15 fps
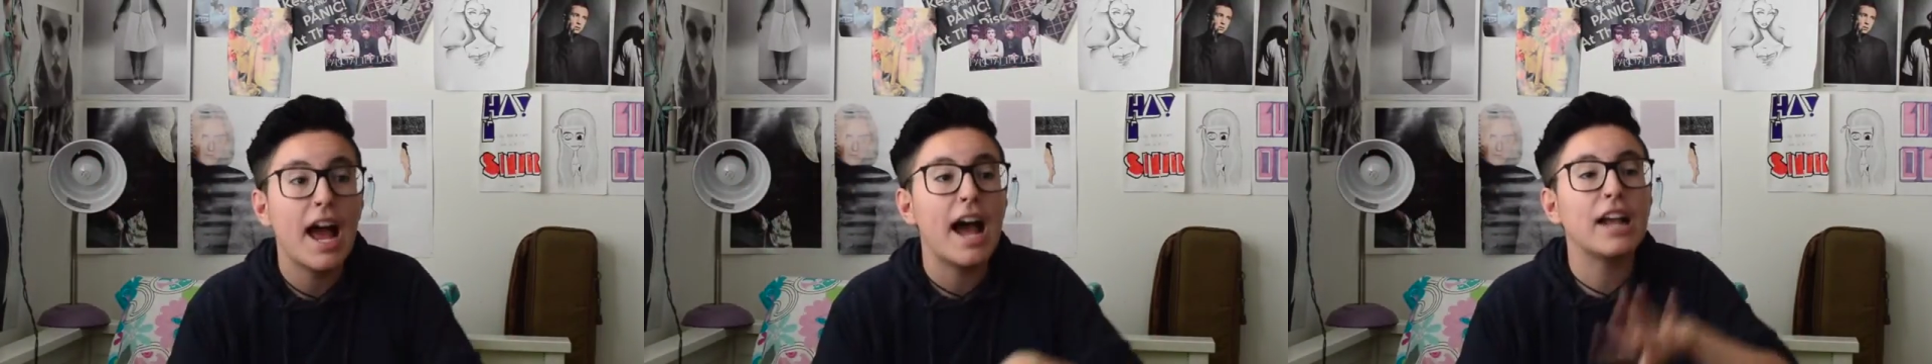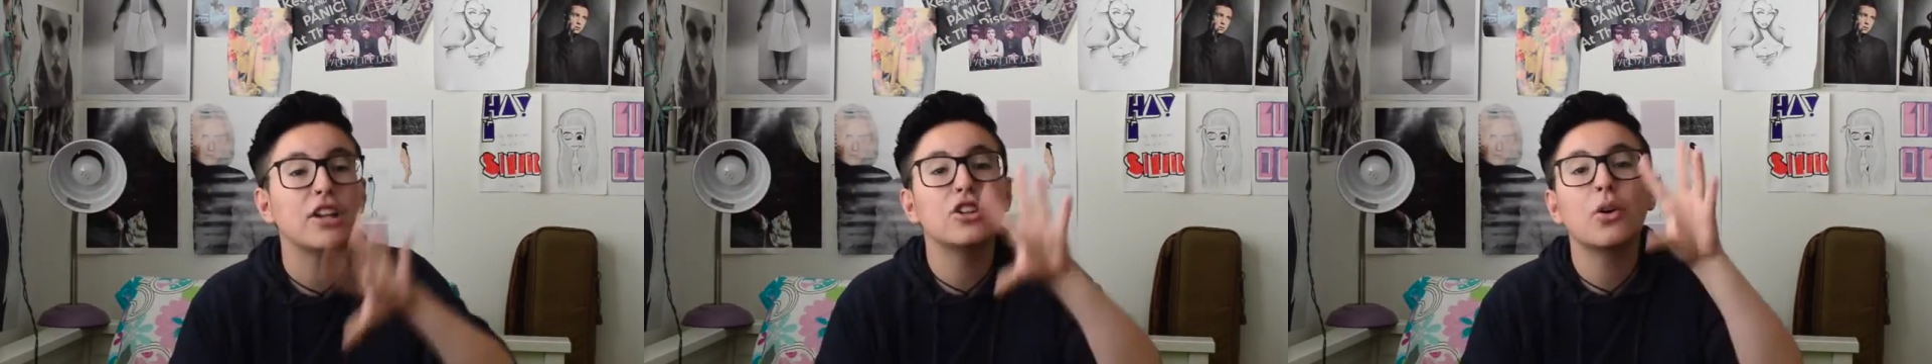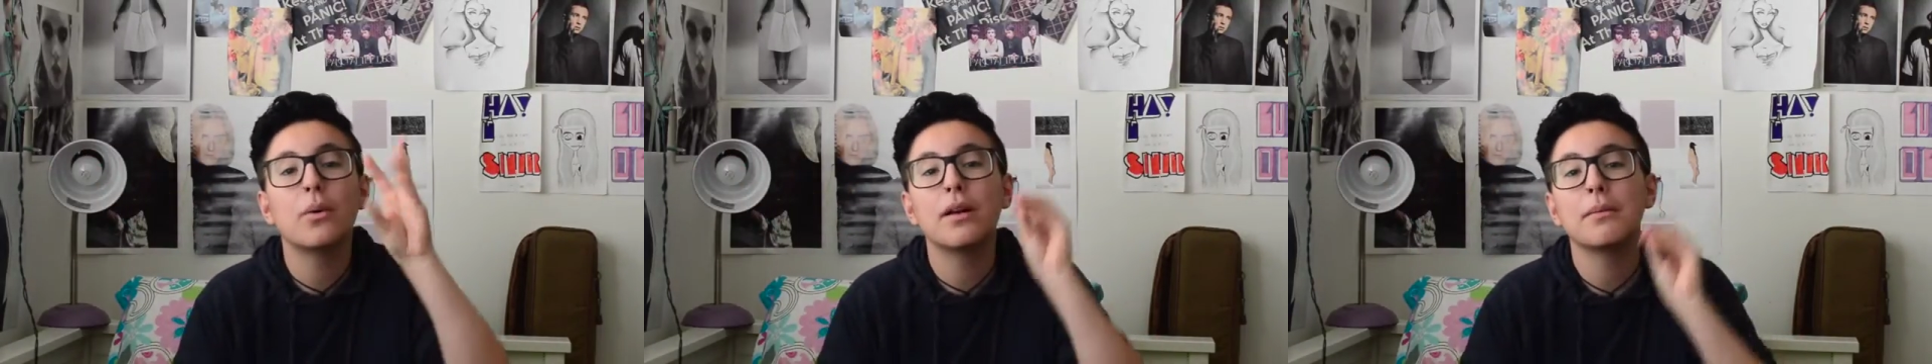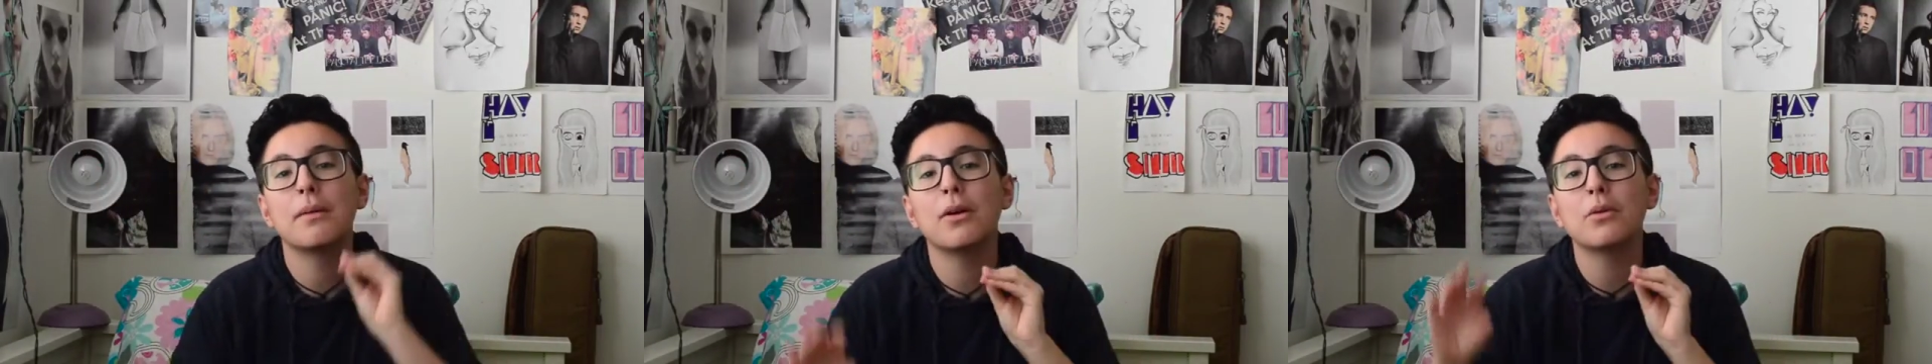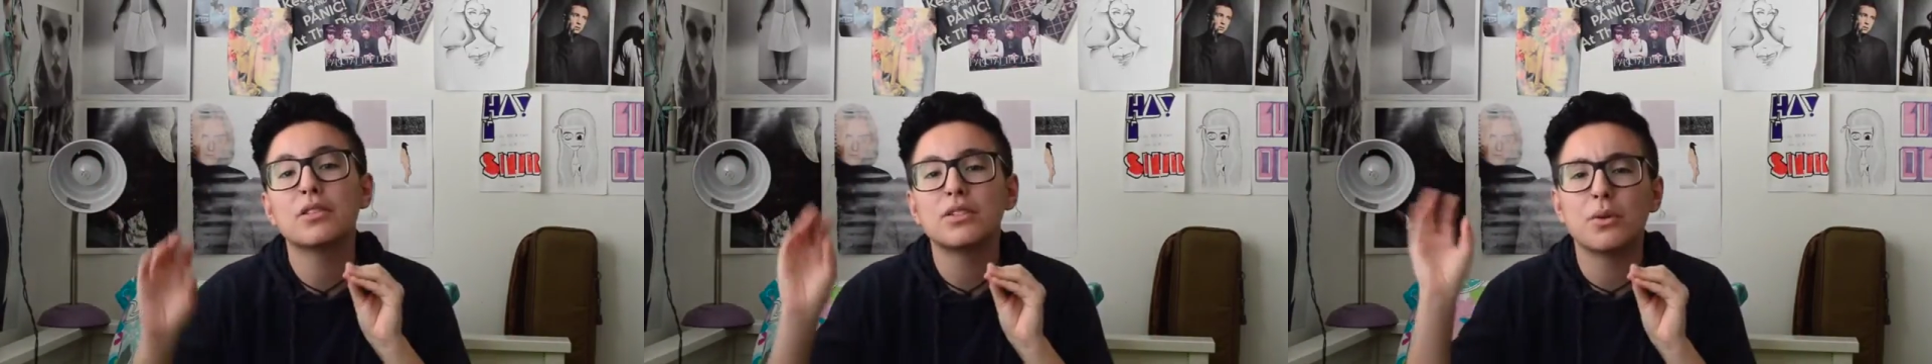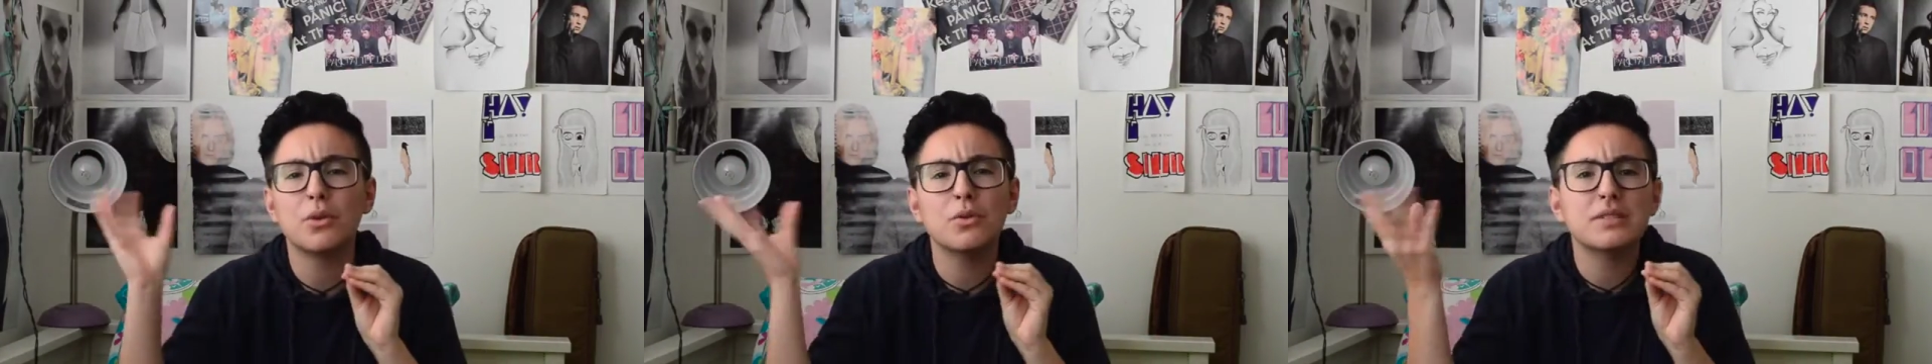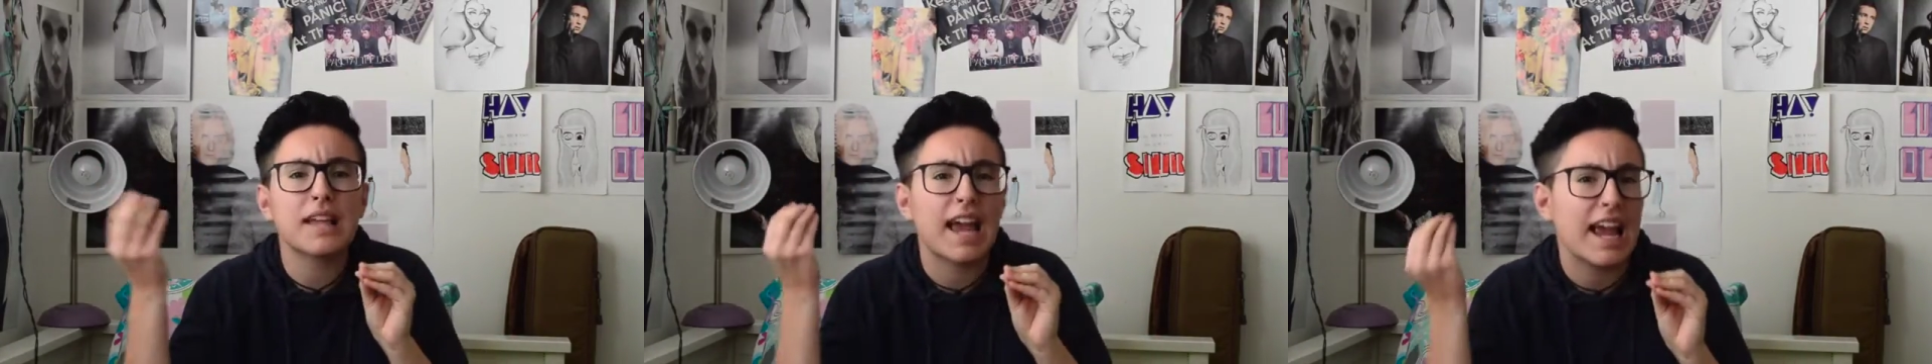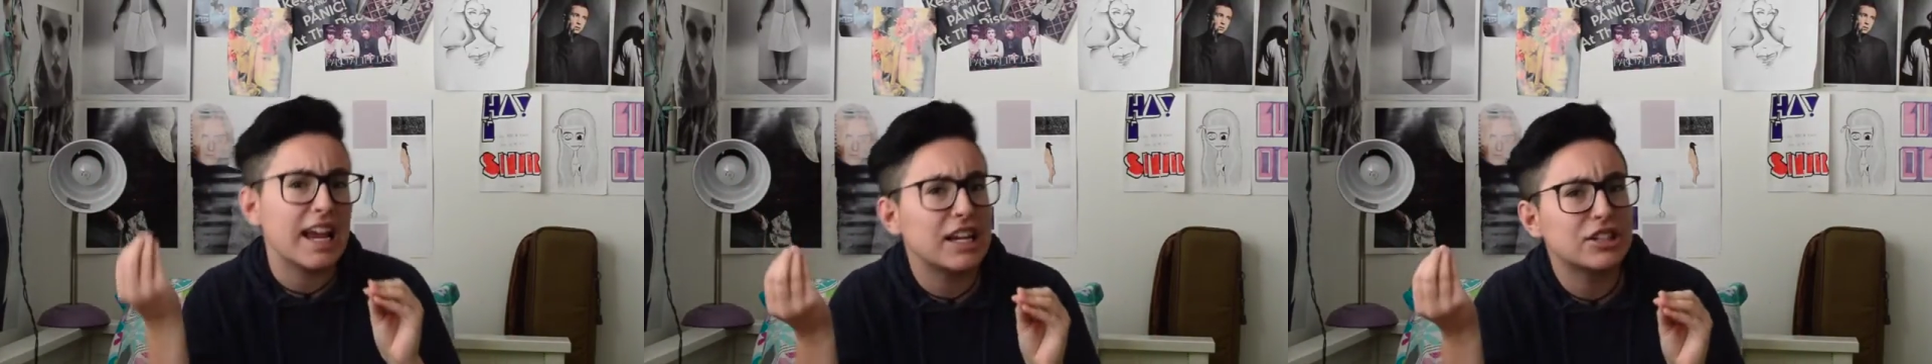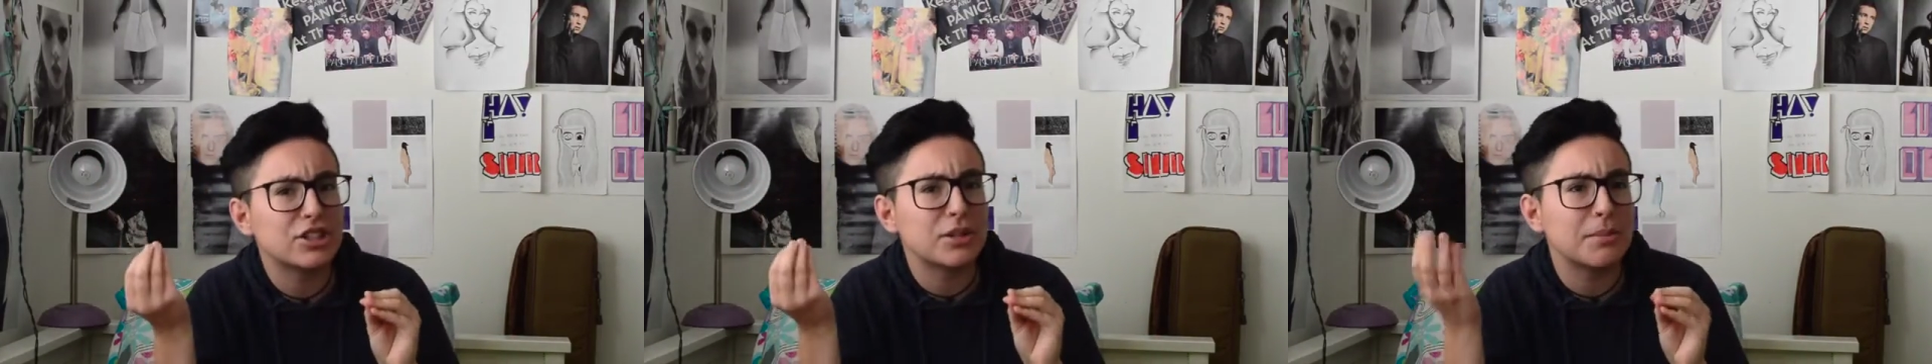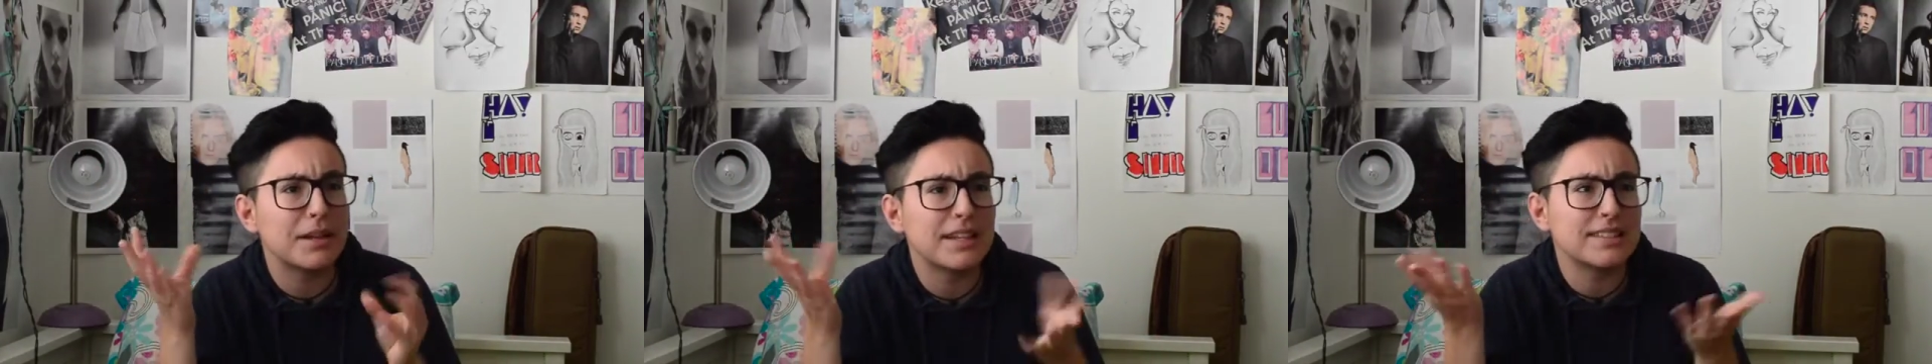and you don't want to be with someone who's
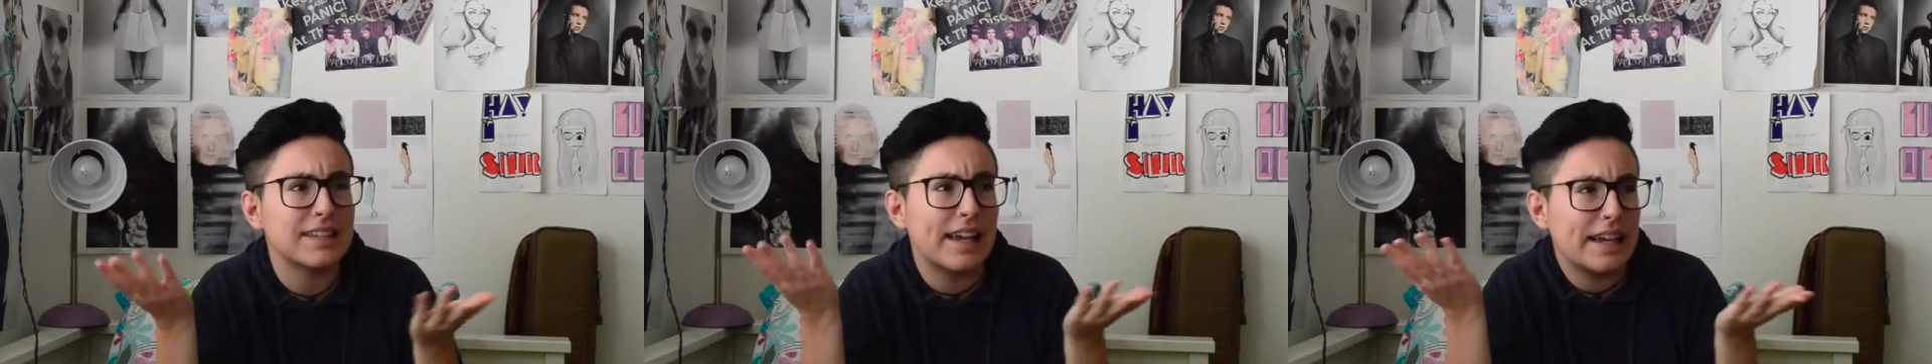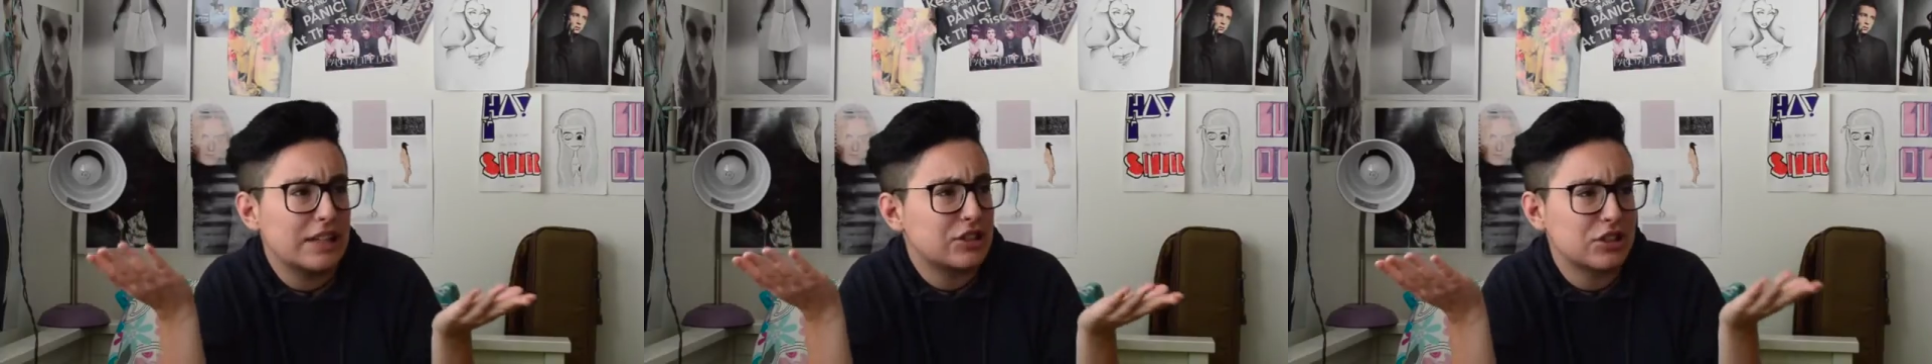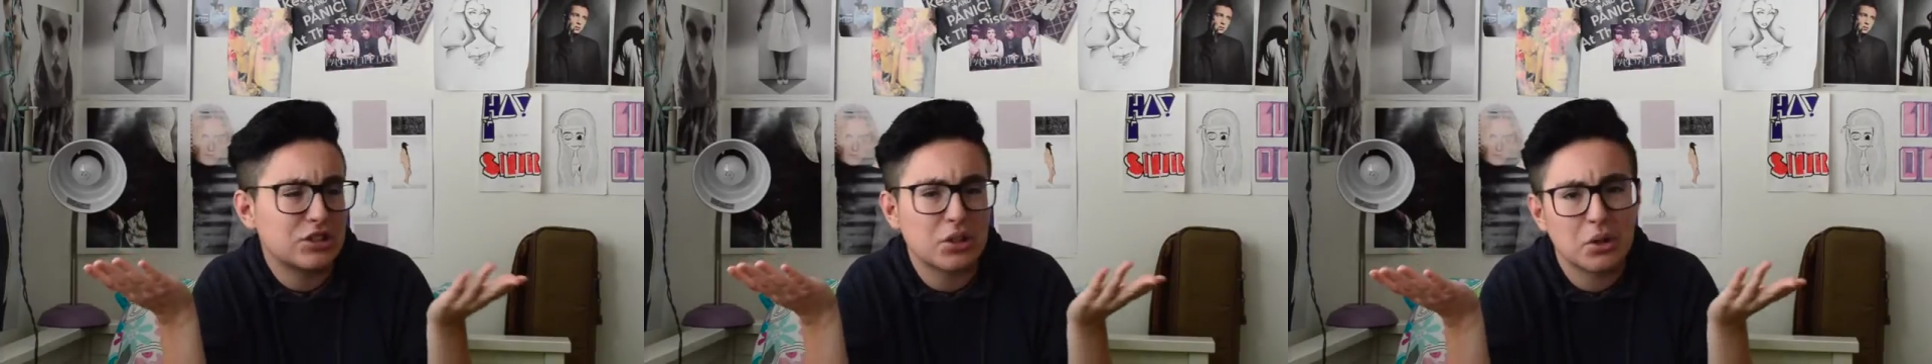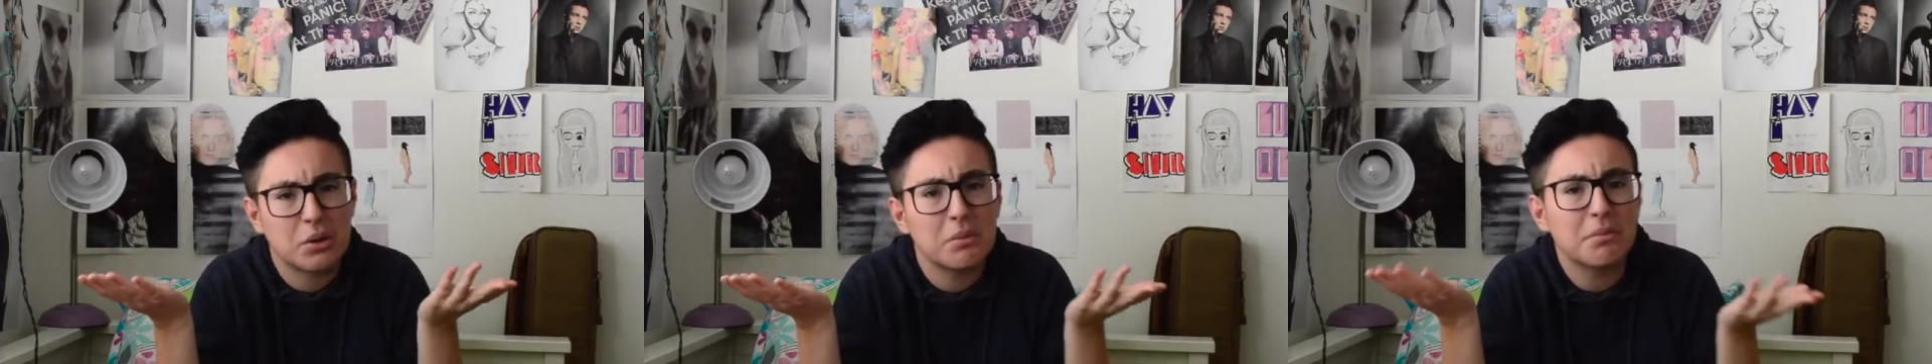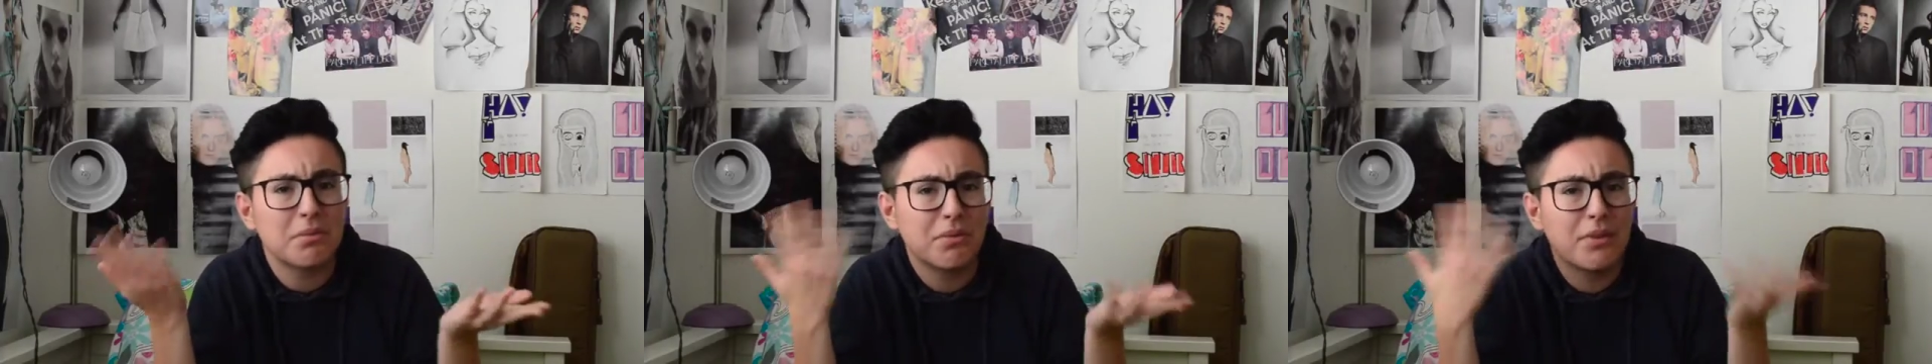Asian because Asians are,